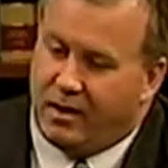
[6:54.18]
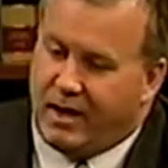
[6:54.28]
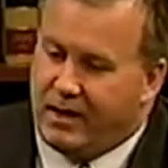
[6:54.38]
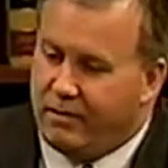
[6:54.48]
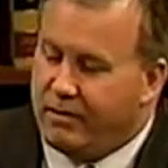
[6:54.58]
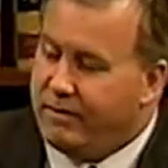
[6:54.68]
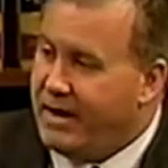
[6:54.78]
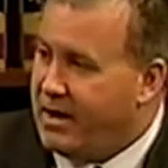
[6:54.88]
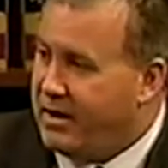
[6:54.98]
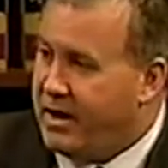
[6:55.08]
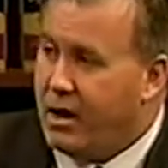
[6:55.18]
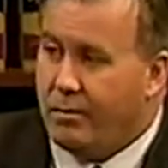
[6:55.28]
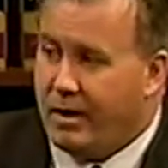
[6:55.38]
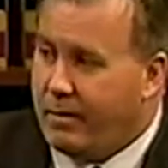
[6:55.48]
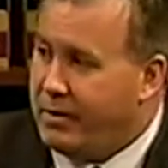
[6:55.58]
I live in Fallon now,
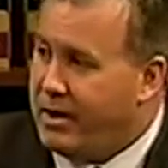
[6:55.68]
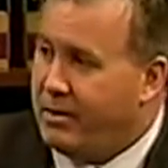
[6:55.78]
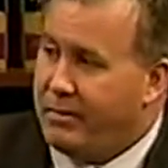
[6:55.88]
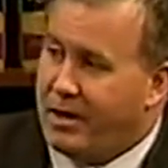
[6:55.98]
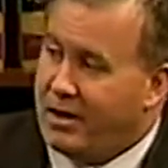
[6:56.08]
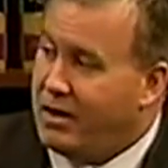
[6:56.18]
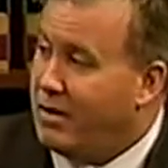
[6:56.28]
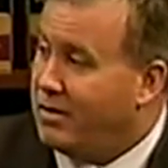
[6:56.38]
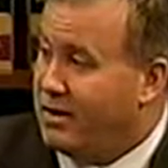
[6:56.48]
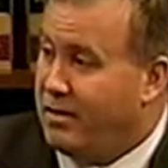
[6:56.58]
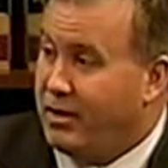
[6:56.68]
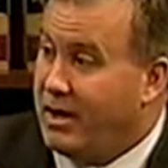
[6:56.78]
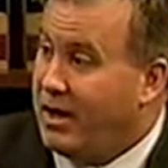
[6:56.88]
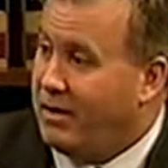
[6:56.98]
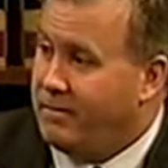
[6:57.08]
but I plan on being in Garrington every
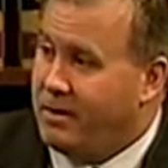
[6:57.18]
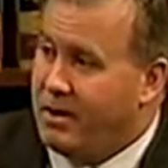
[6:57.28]
day.